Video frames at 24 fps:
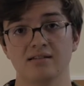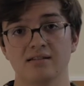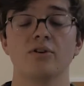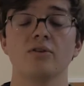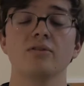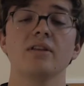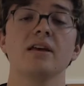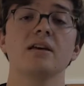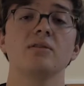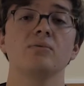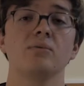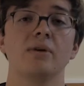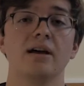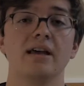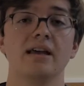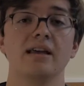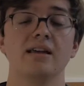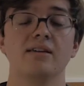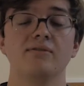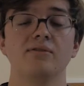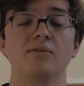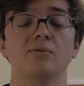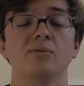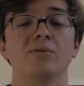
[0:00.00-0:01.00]
Throw that away
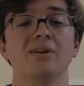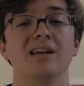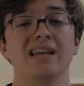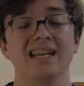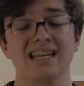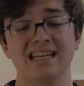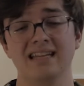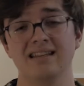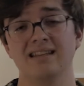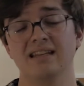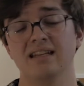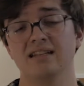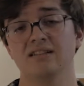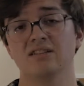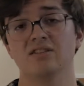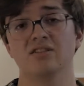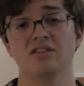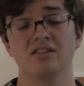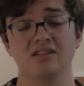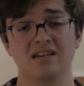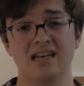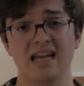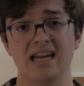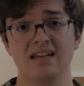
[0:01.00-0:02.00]
if you want anything to
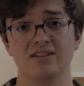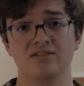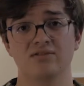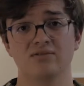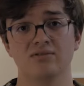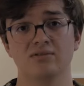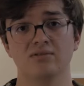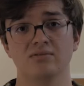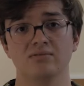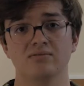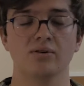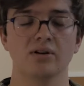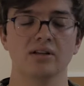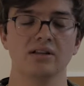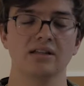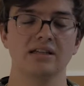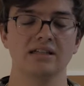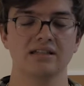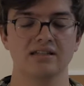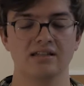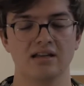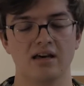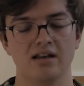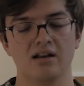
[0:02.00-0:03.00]
look natural, or at
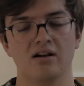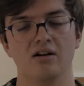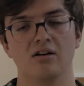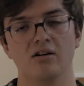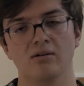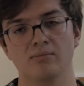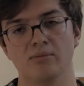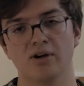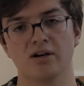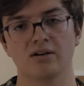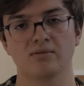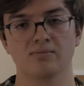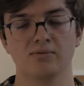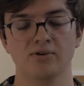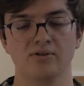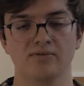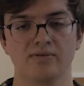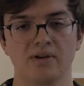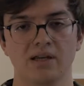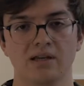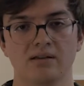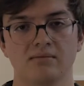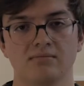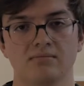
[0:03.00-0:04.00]
least not a Hallmark
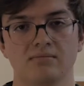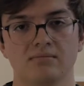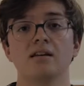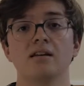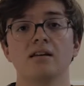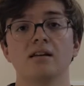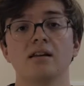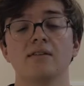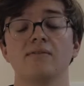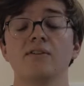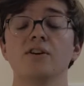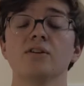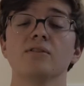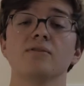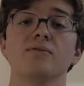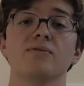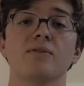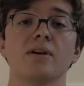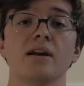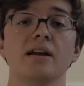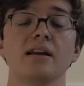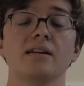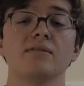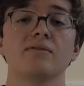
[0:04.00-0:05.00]
movie. If you're
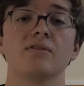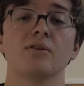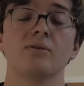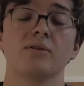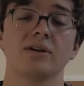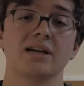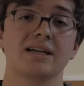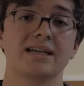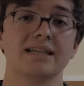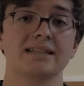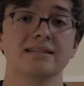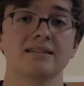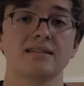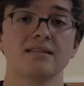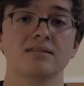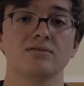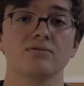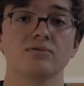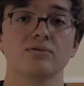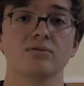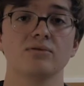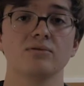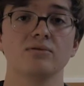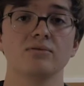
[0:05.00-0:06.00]
afraid of going against this
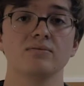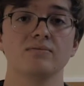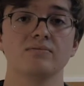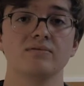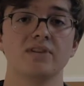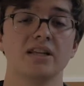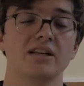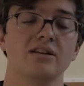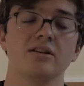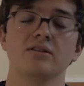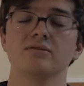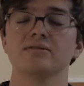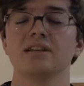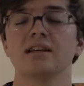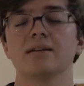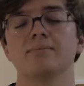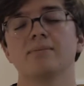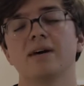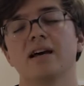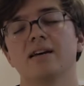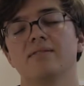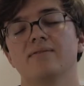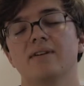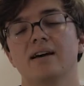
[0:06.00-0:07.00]
rule, then don't take
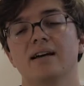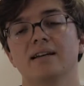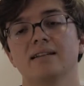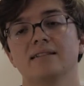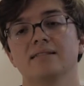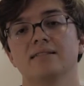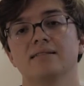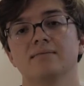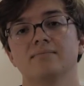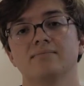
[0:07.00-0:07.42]
my advice.